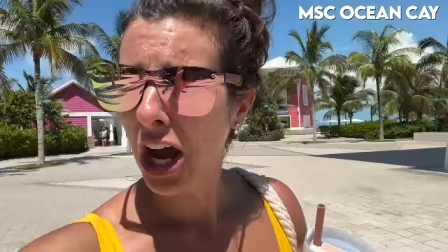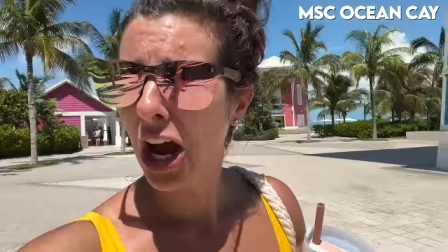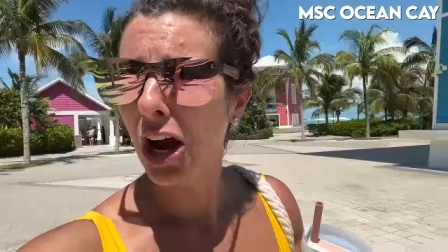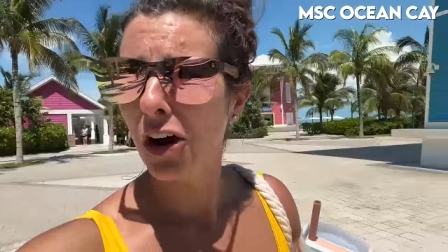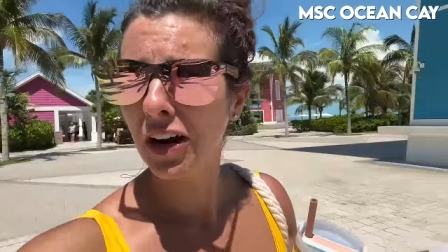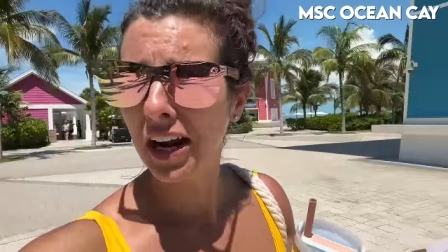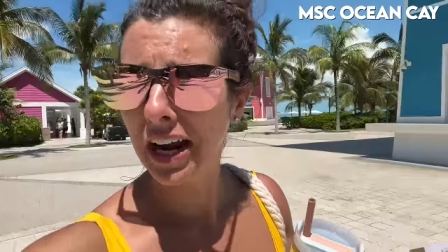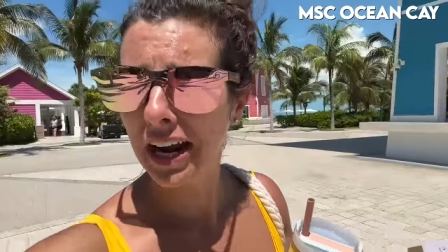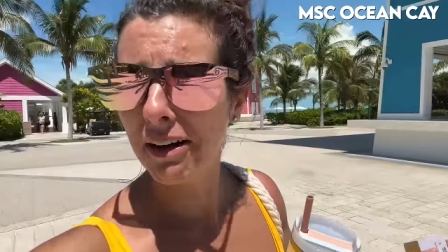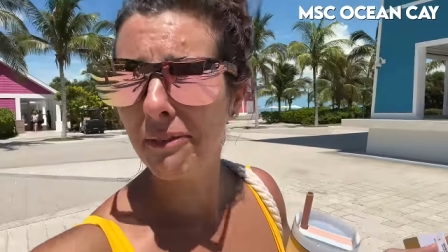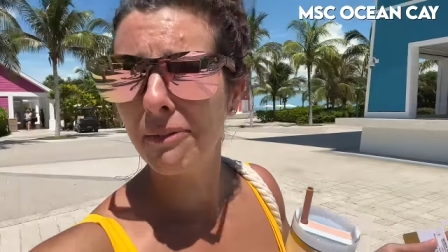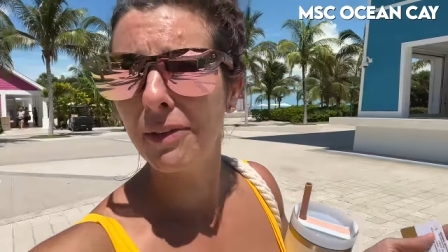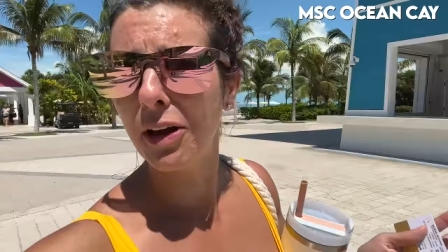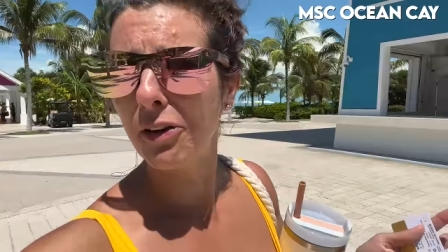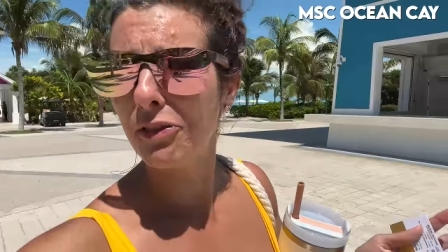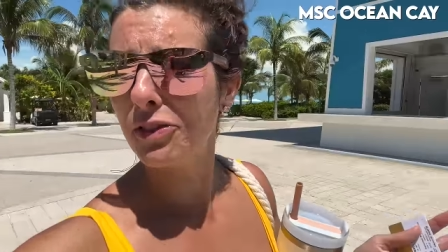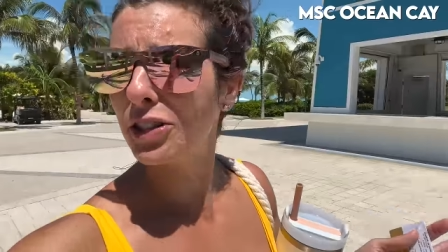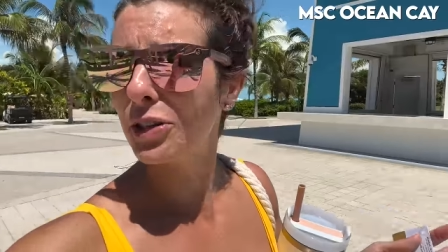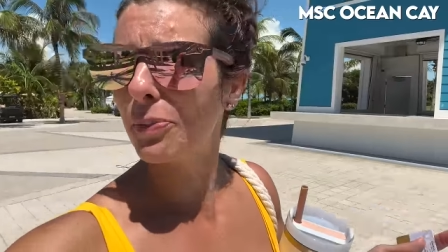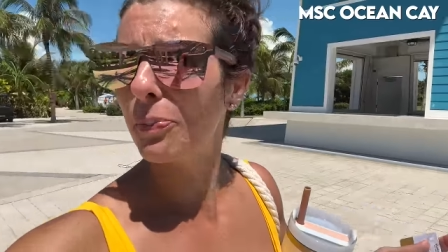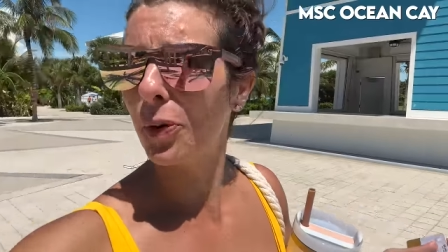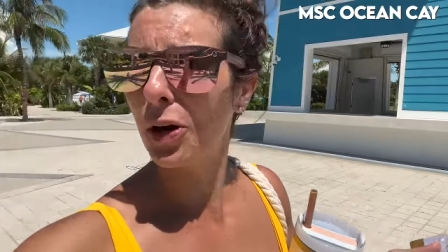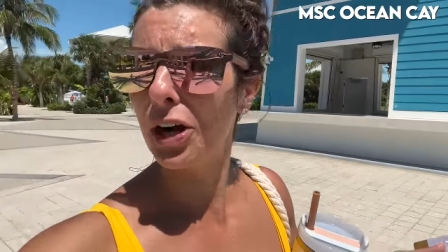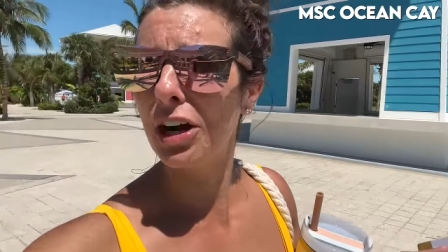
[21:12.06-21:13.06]
Okay, that was
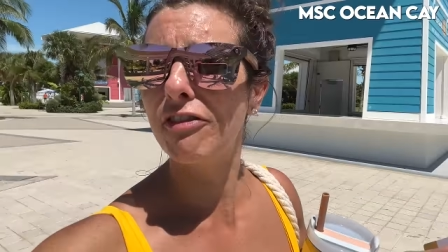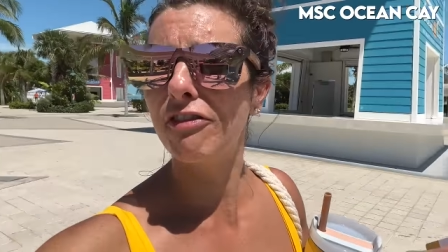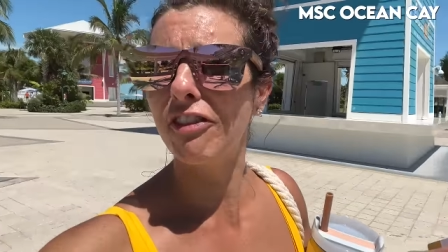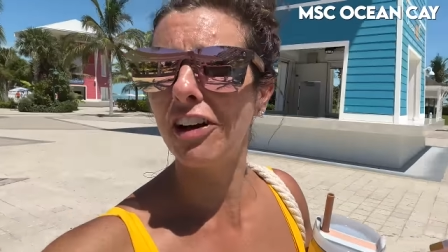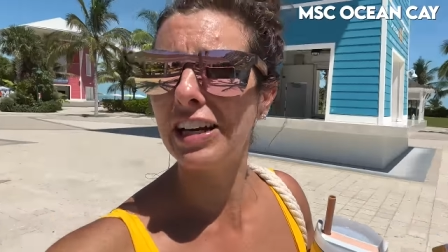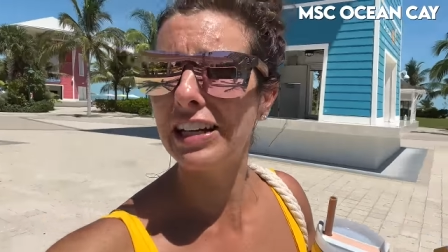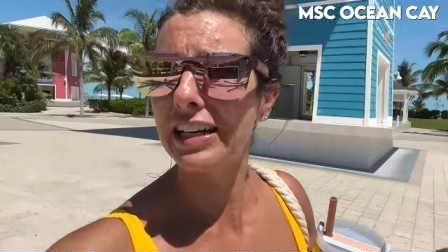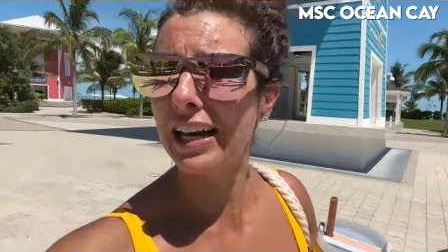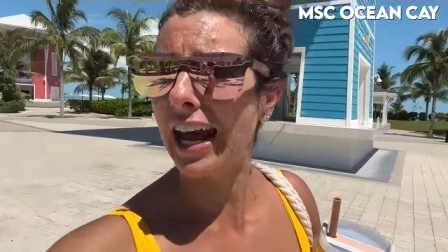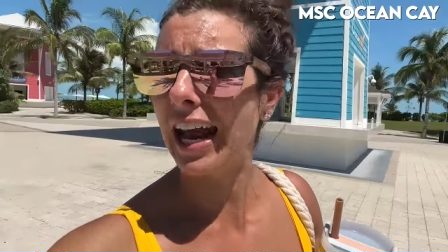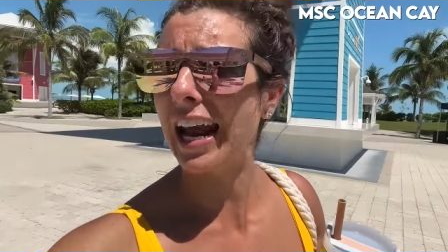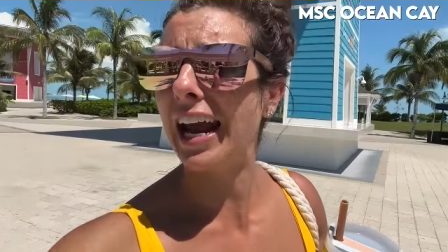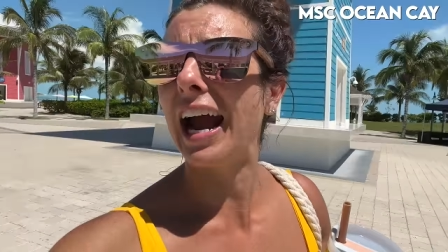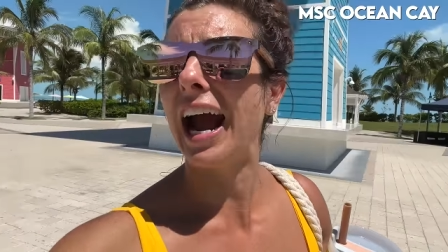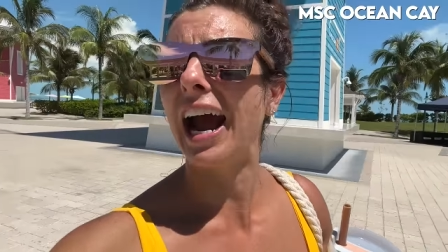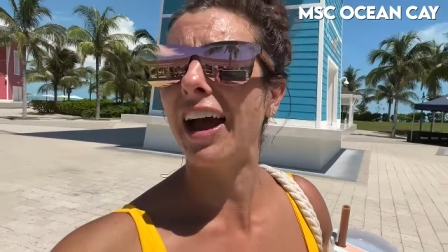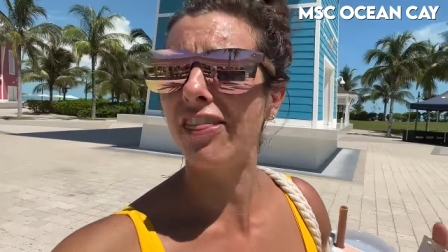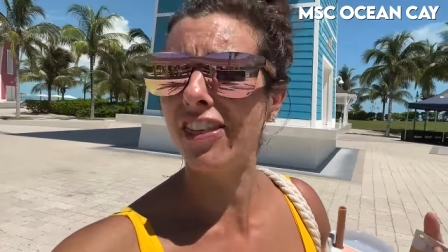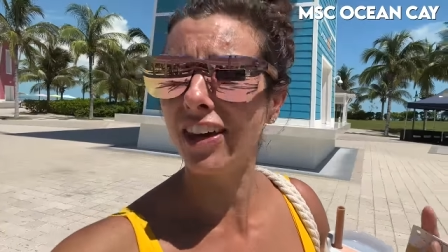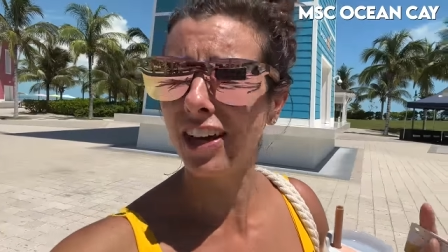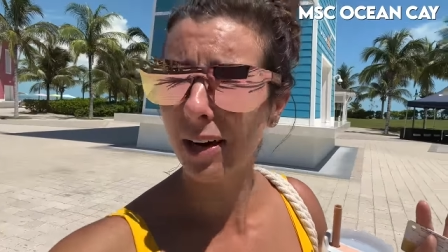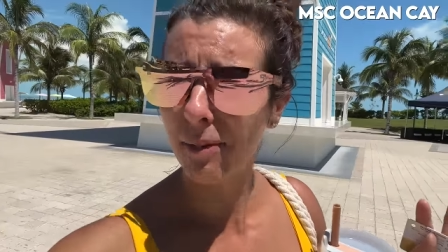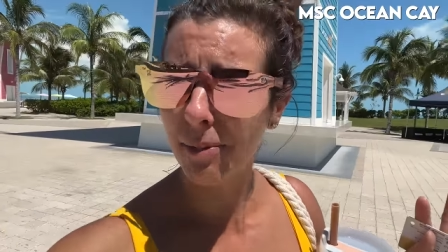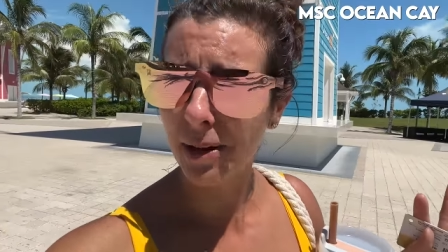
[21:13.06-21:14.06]
a pretty fun day. I
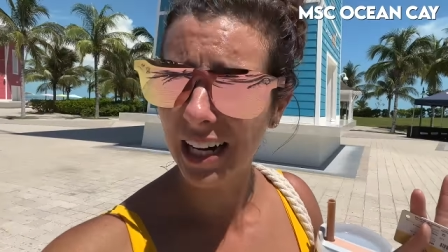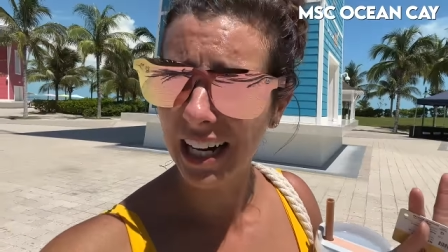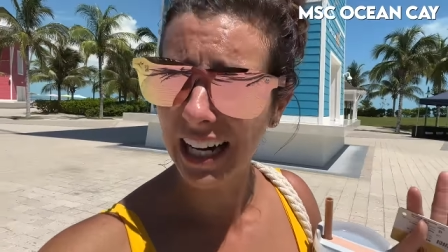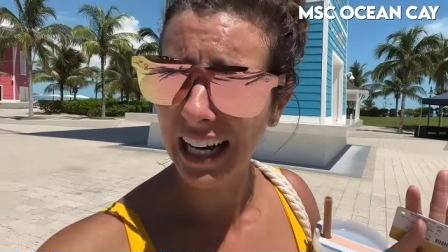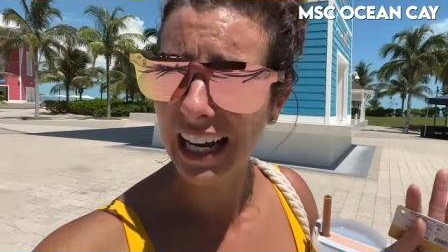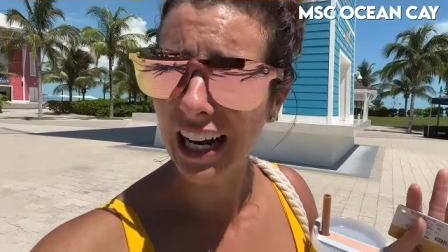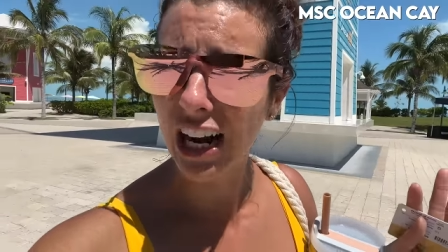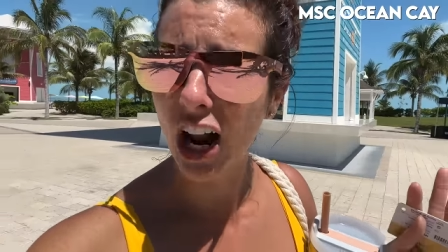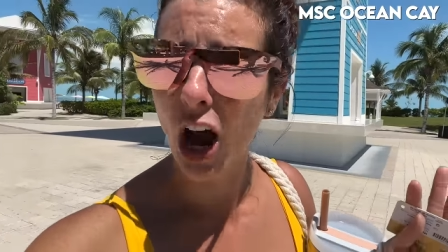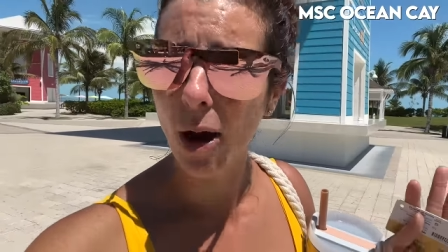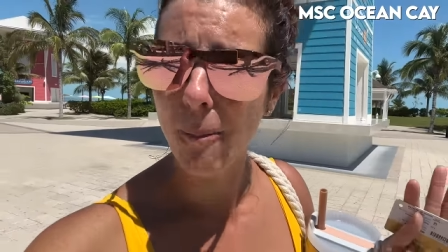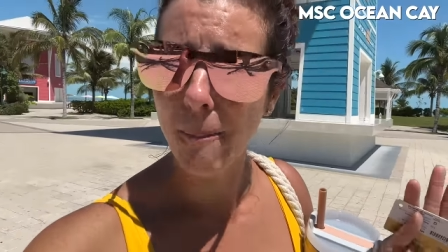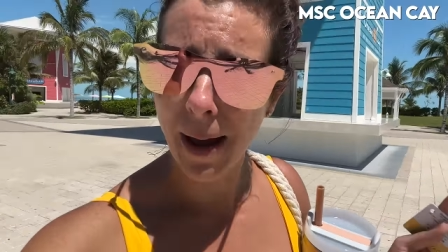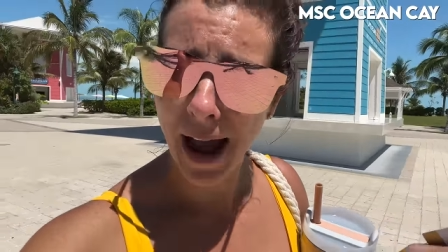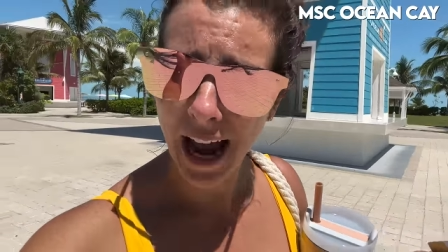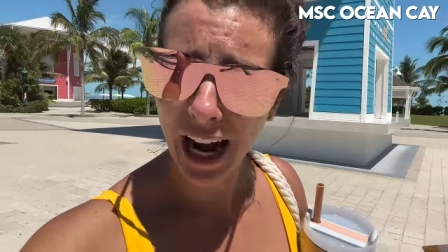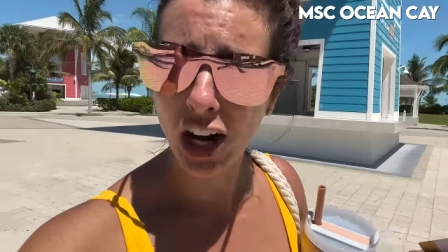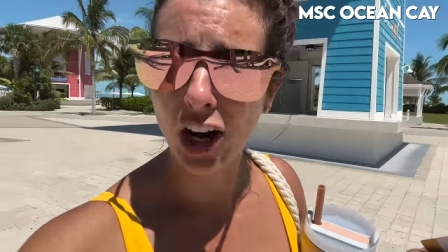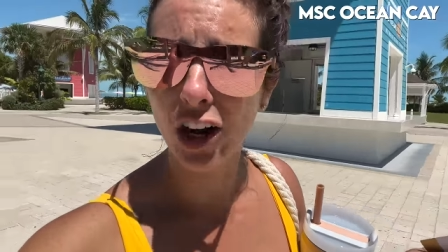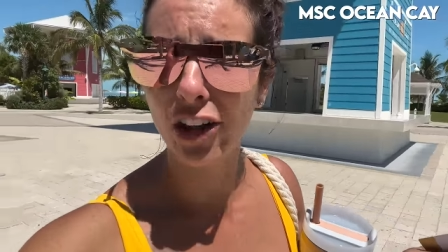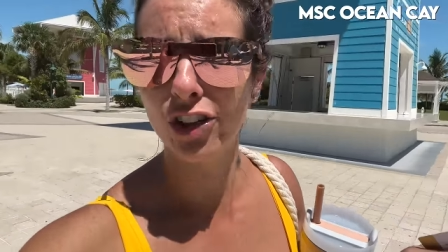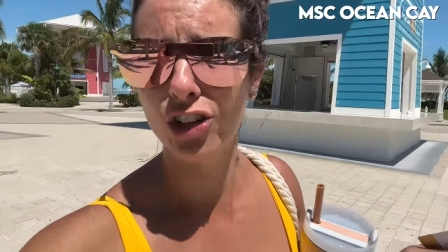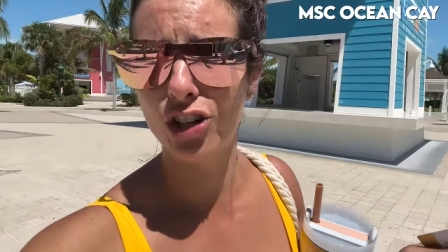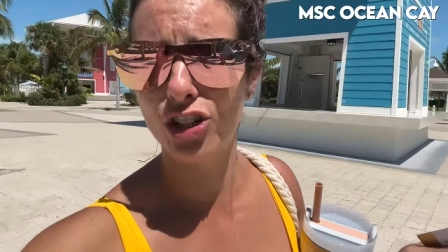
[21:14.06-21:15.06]
think I'm gonna get back
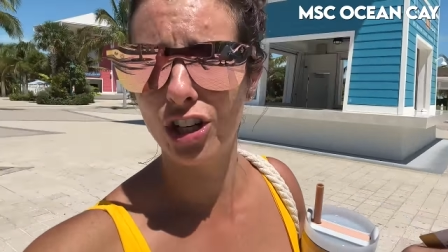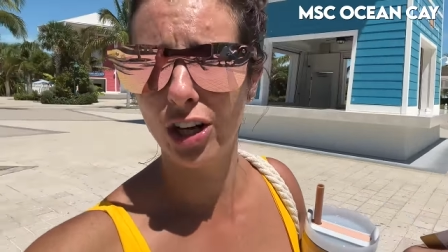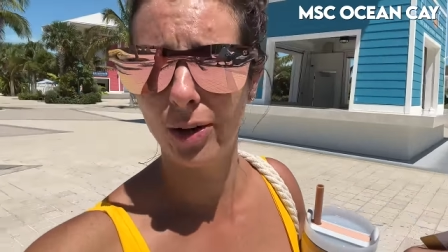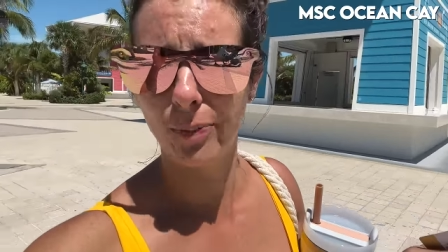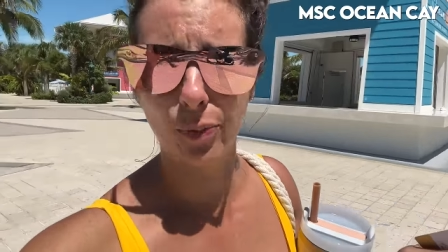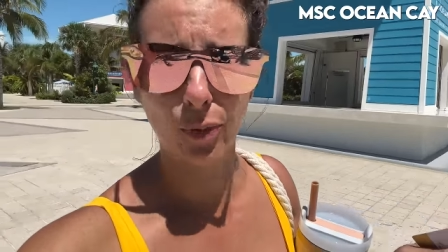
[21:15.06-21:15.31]
on the ship